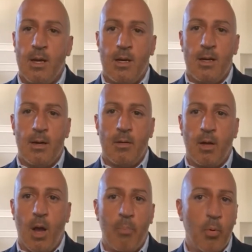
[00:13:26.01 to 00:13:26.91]
A
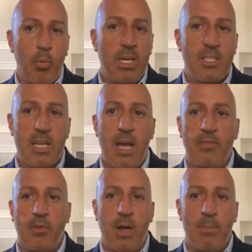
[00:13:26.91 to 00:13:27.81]
couple weeks
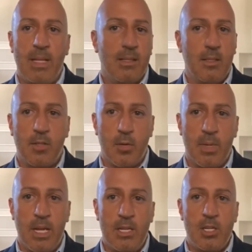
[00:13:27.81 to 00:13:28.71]
after I made the
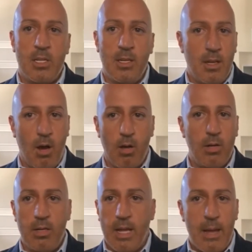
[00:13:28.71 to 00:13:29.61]
determination,
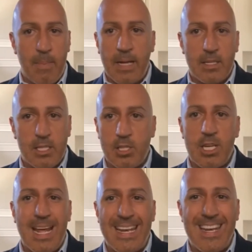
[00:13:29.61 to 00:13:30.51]
my decision
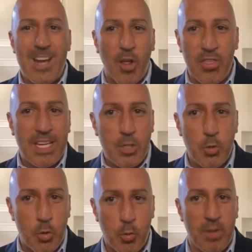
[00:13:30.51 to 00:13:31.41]
had nothing to
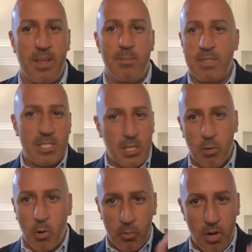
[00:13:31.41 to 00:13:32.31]
do with him.
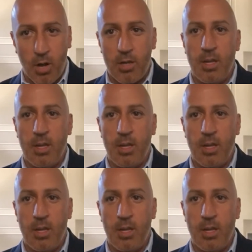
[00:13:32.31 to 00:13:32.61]
Zero, none.